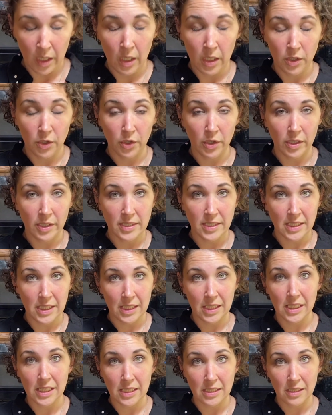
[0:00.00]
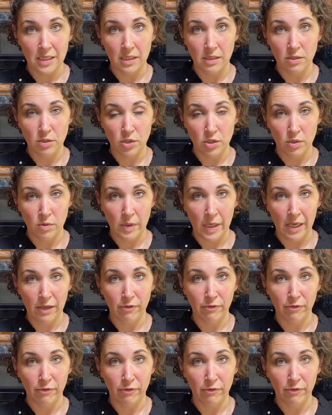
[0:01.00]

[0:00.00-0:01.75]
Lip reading: You're going to stick these into a